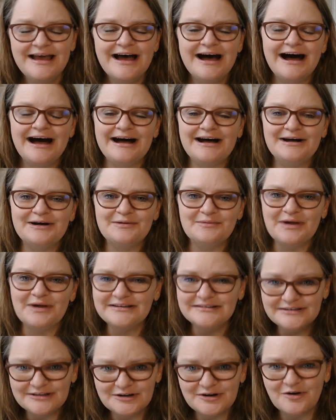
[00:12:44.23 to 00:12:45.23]
Um, and, you know,
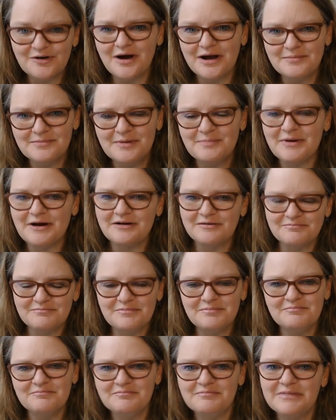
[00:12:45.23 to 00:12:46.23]
I'm about
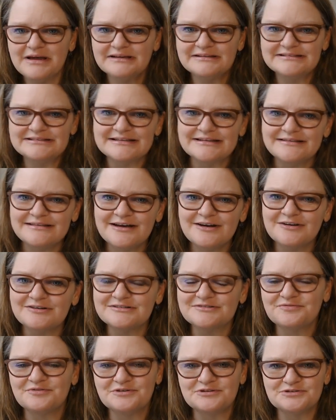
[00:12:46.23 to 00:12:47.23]
mixed in there as
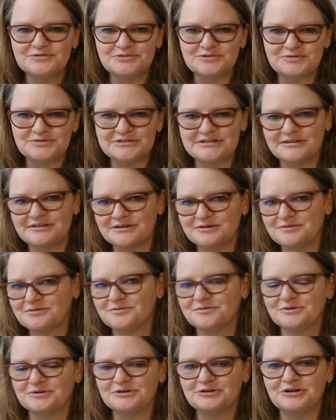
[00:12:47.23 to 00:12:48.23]
far as which ones I think were
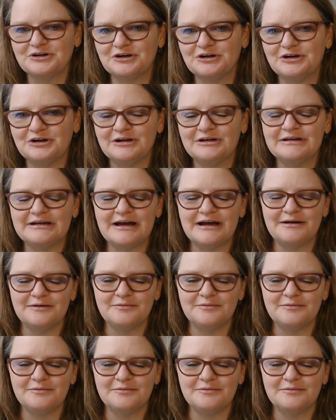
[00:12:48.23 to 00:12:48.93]
really good uh,